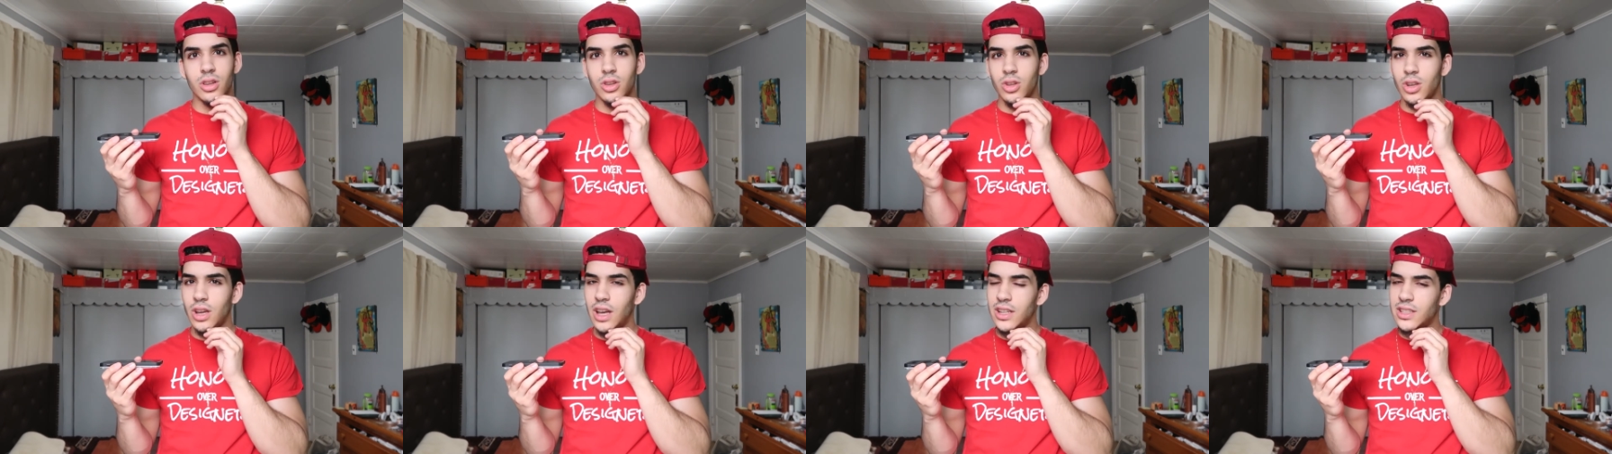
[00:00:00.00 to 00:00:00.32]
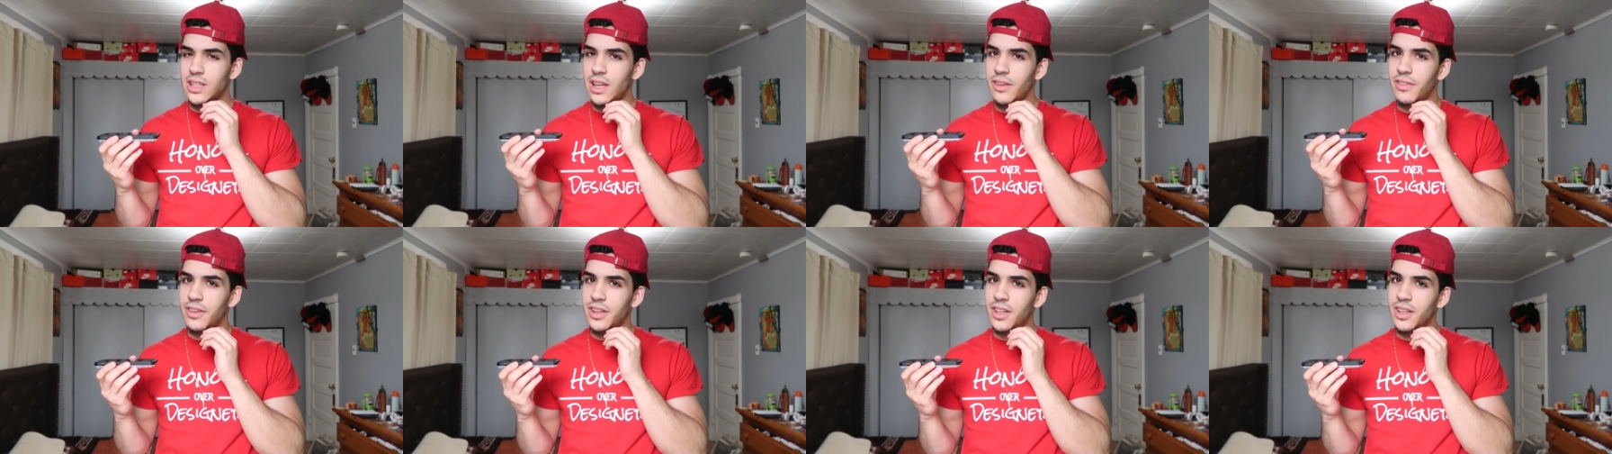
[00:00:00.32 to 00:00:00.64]
Do you
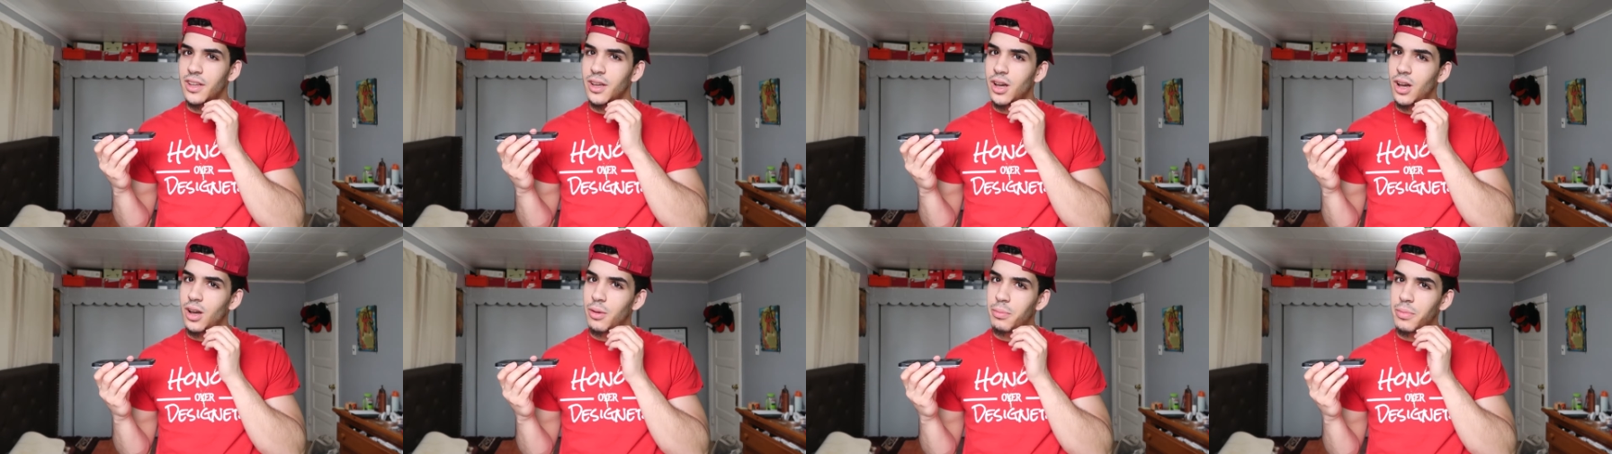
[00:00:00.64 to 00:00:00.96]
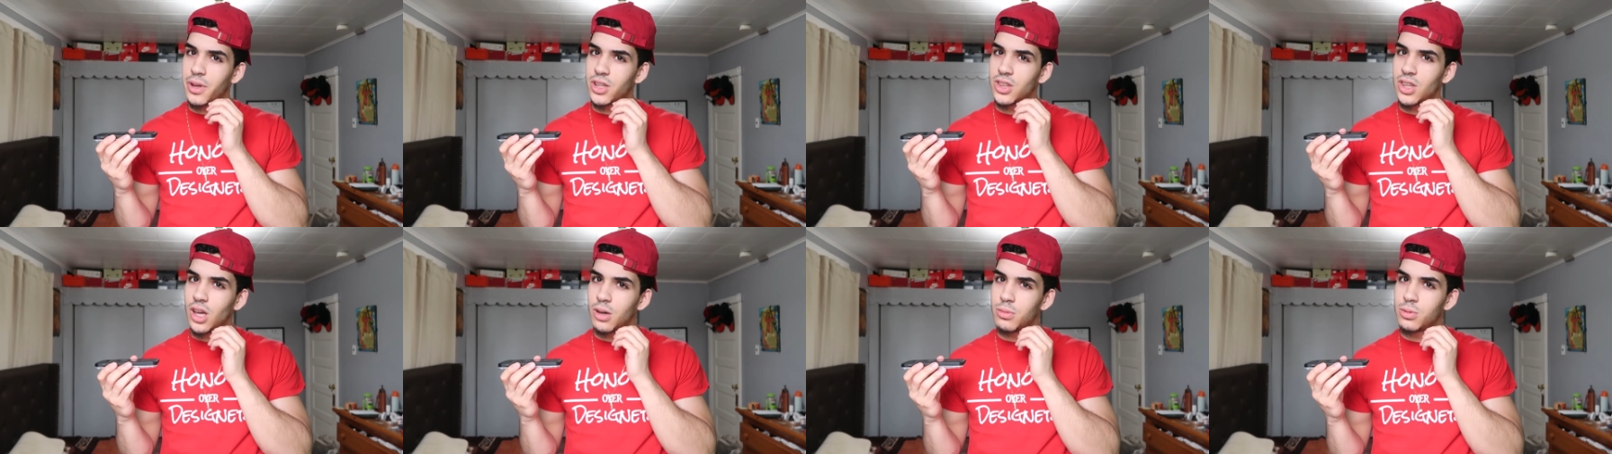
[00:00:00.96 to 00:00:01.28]
guys have any uh,
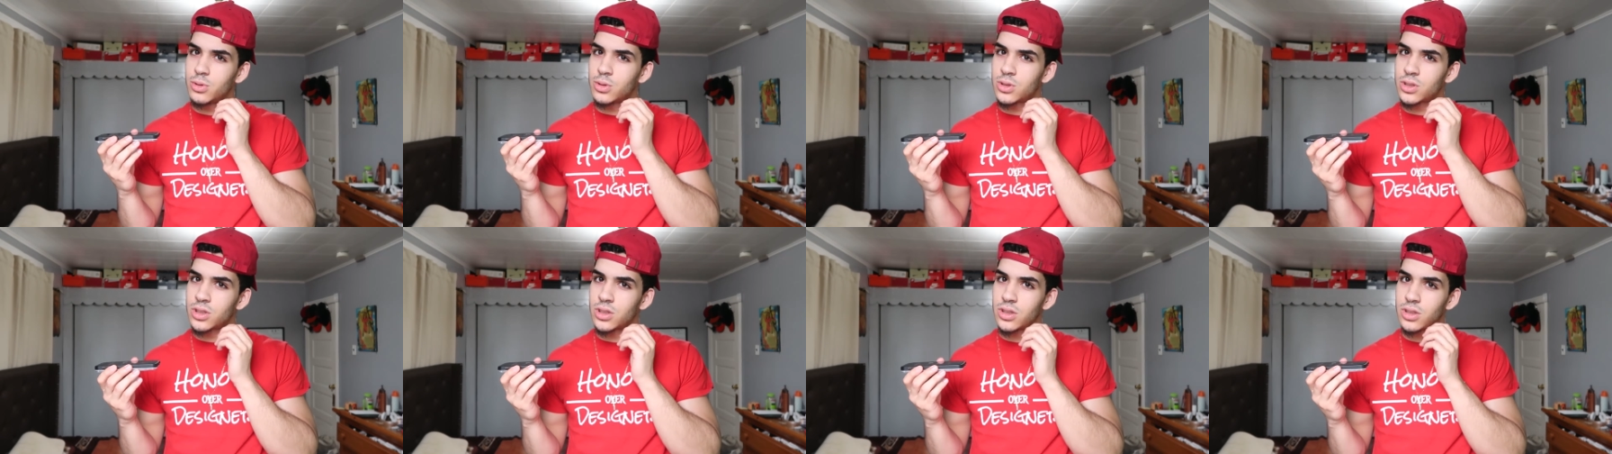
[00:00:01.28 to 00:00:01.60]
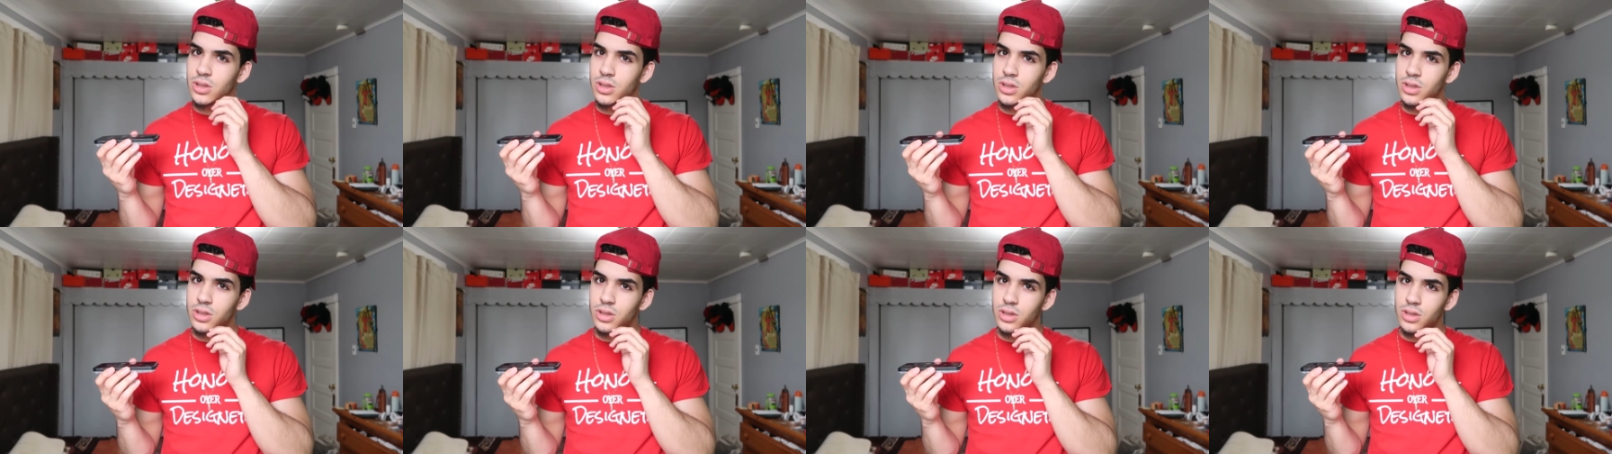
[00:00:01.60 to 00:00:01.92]
McDoubles
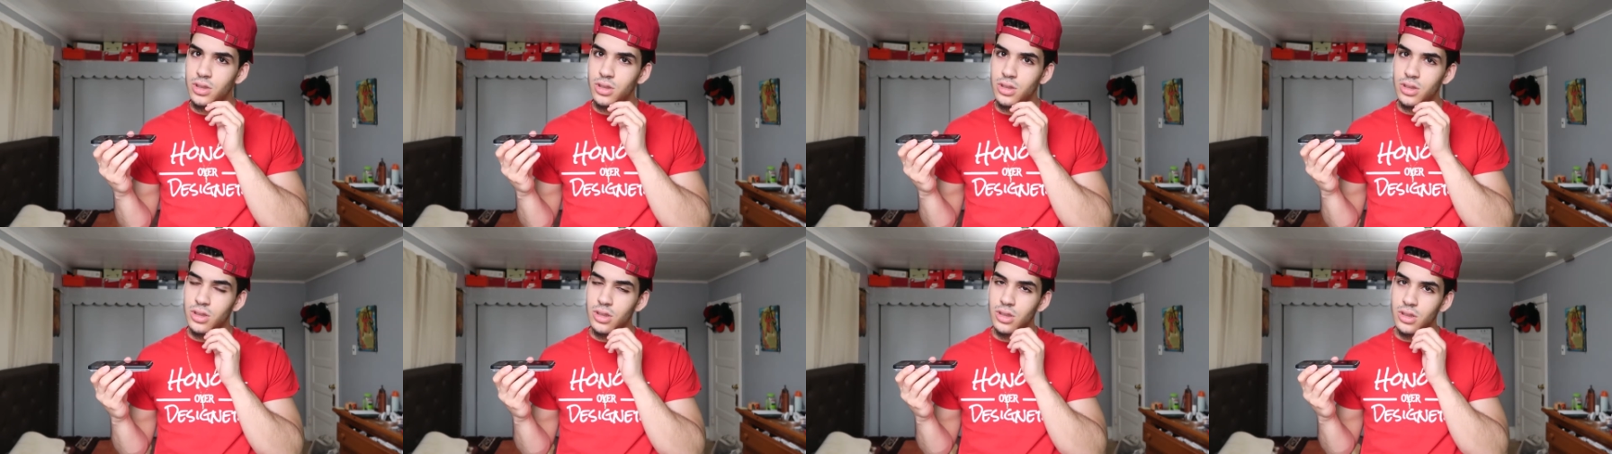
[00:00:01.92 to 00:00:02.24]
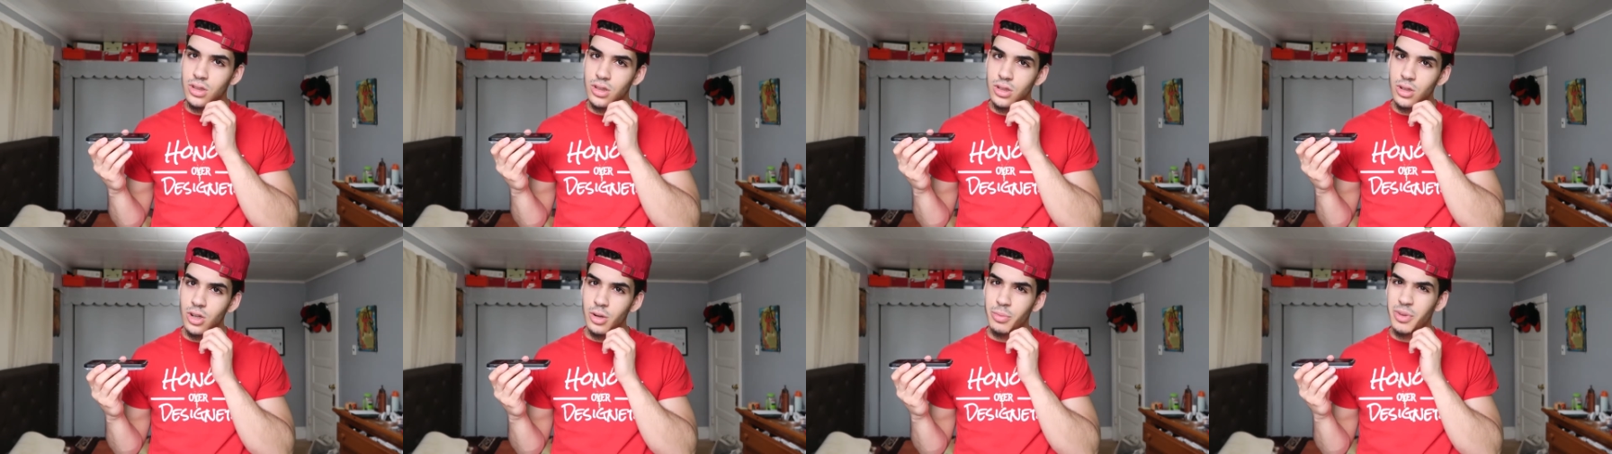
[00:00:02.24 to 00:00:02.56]

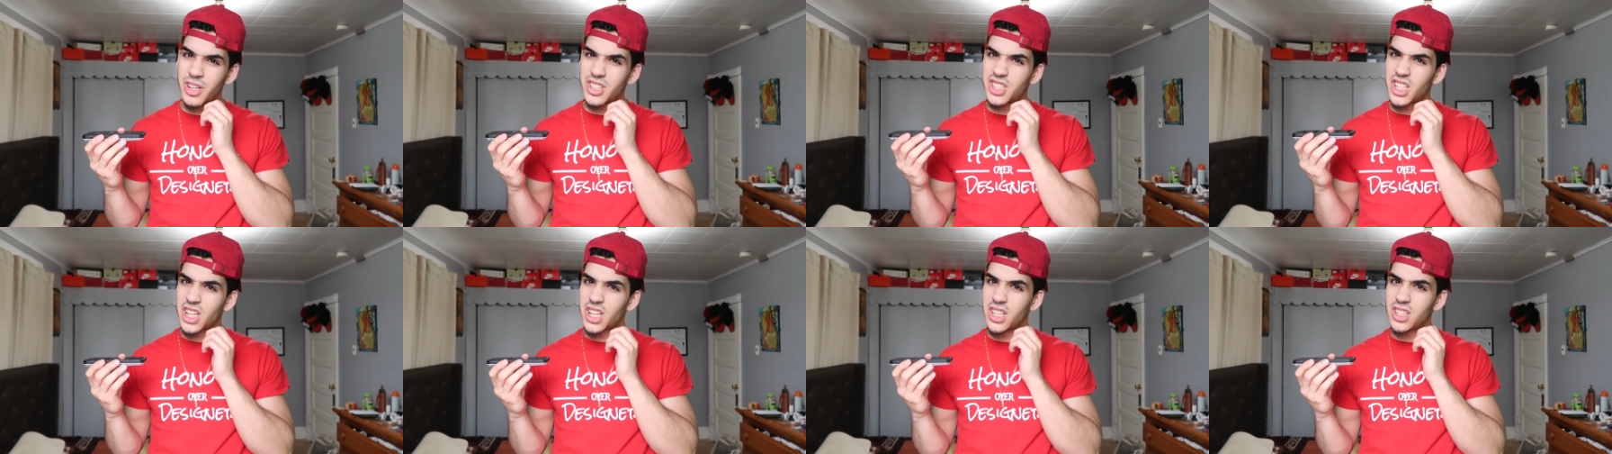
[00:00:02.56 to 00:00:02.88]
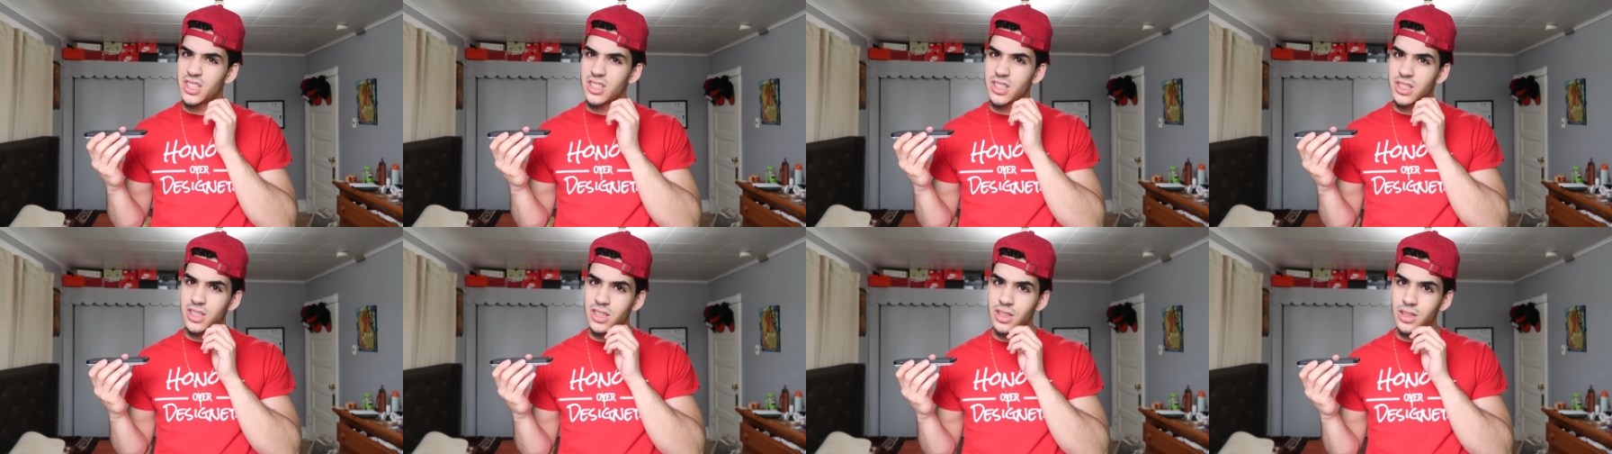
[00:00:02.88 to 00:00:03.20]
or
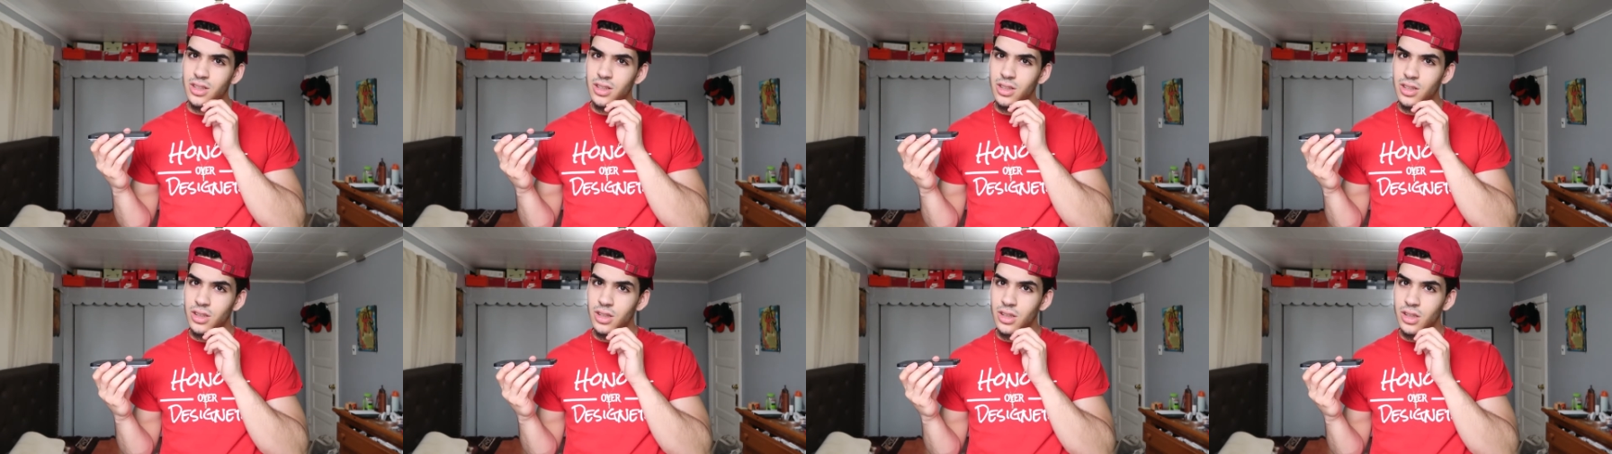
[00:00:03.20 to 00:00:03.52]
McChickens? Yeah.